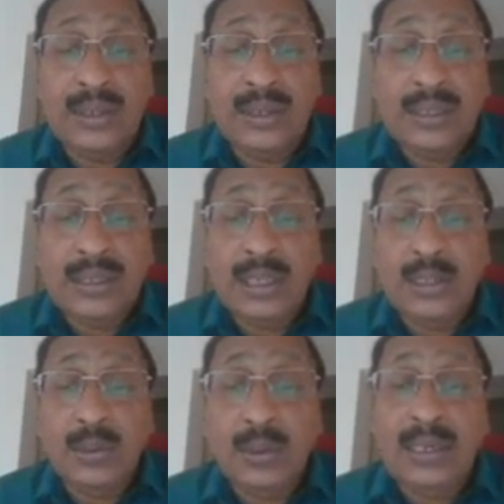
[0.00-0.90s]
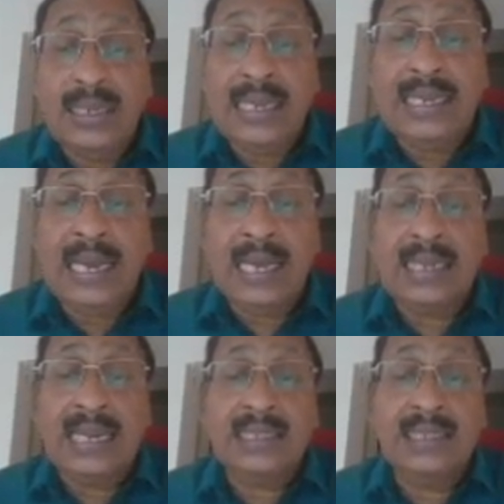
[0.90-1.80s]
into LR
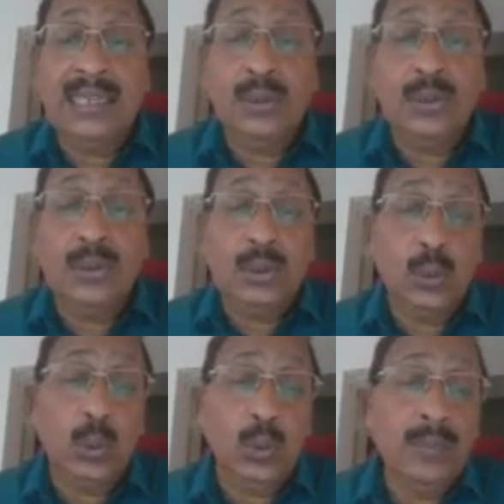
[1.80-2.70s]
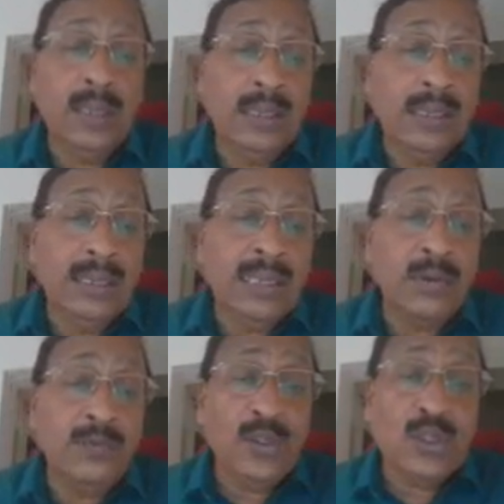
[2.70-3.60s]
dash equal to 2. Now,
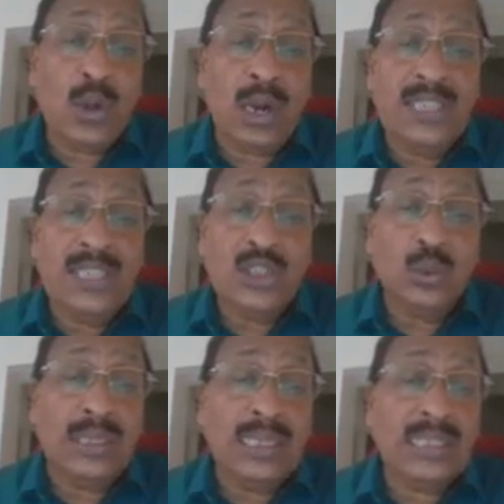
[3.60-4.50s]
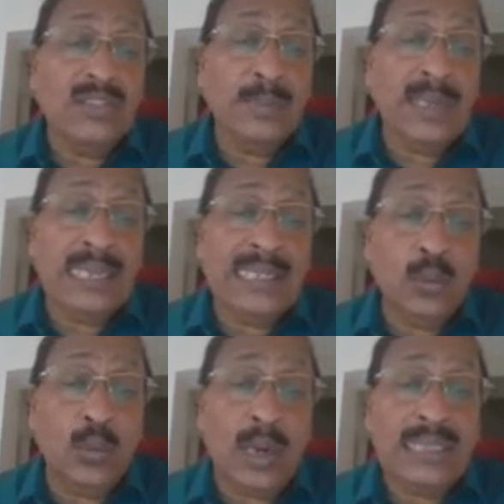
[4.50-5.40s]
if you solve these two things, we'll be
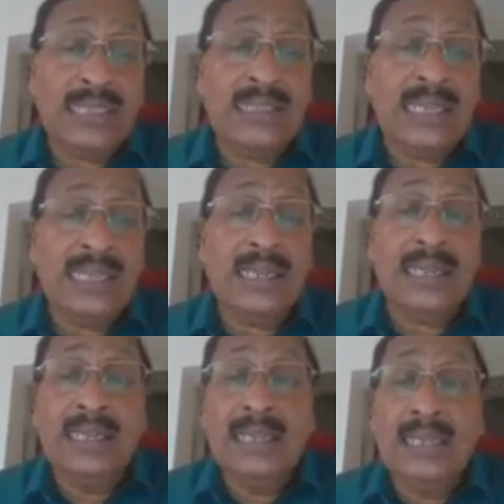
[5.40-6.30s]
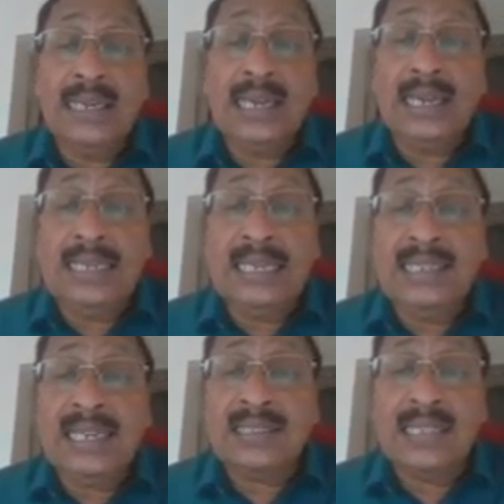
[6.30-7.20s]
getting what is the
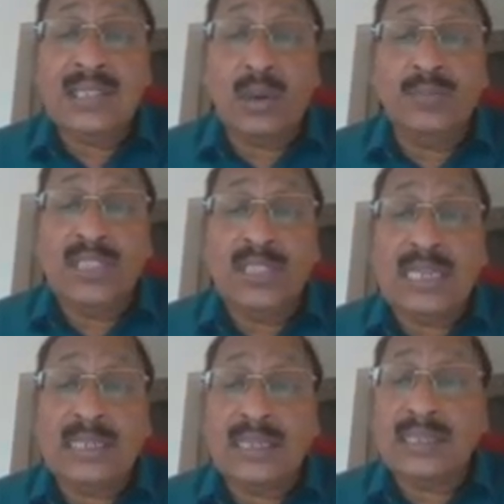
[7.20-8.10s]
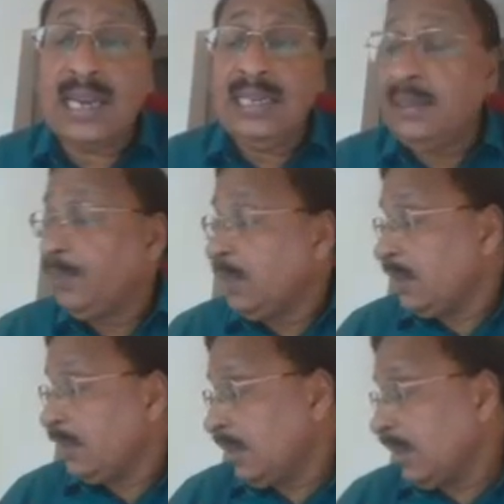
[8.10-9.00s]
inductance of the stator side
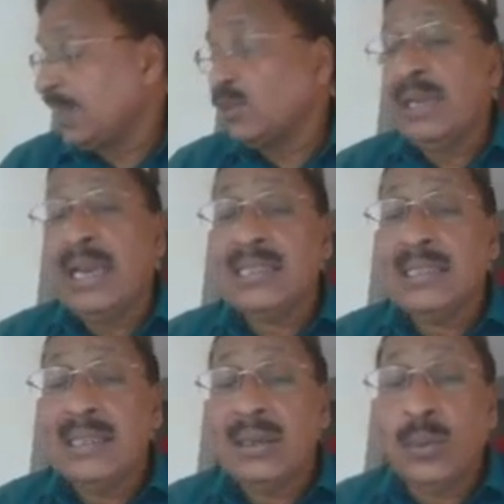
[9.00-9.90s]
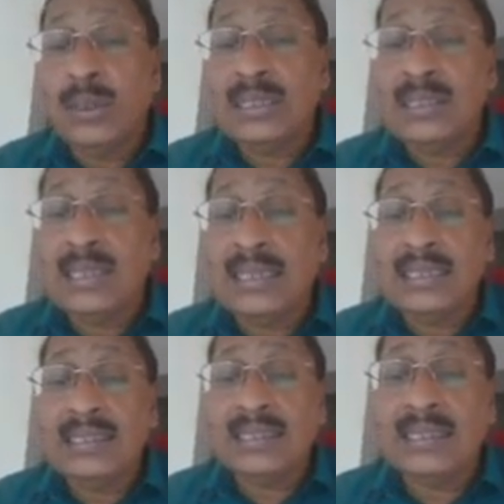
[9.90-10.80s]
as well as what is the
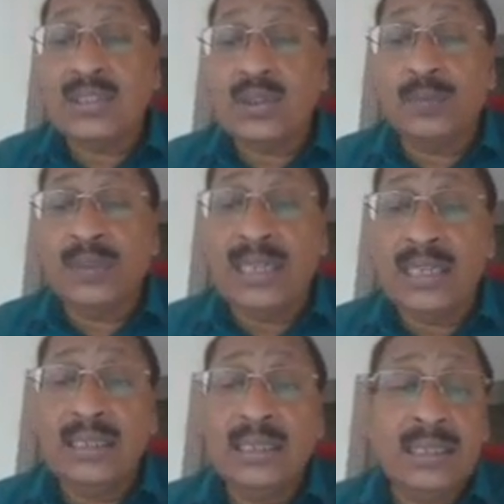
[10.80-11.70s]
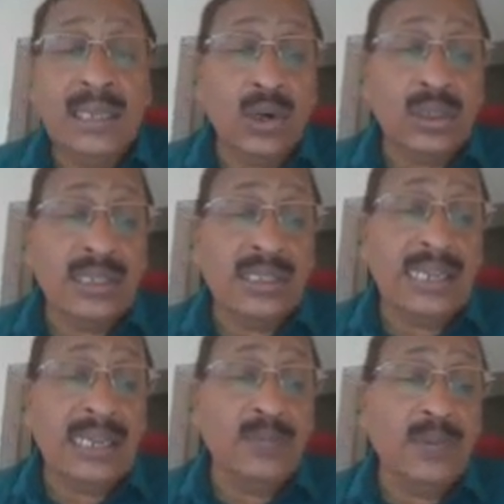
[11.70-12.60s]
inductance of the rotor
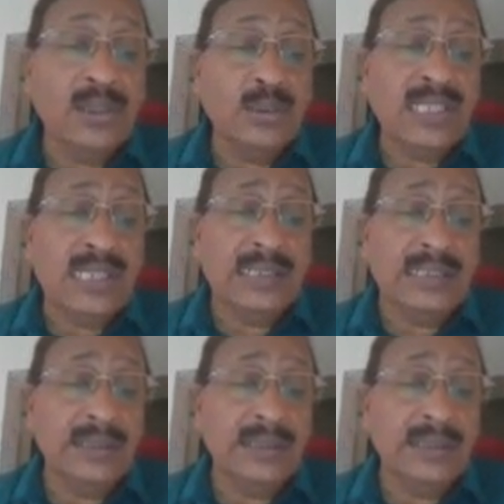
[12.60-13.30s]
side referred to the stator.